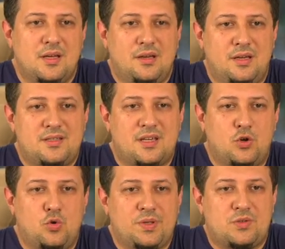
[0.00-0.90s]
It's
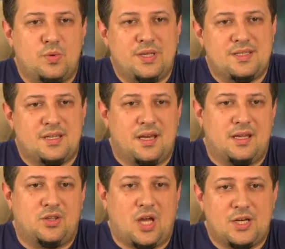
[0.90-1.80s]
equipped with a
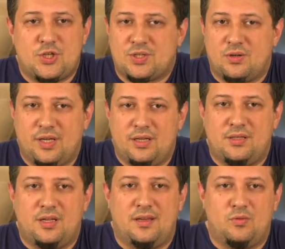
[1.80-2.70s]
touch
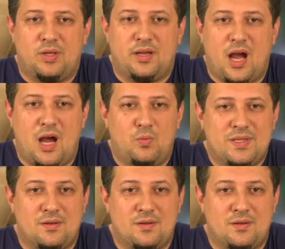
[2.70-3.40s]
screen and will come with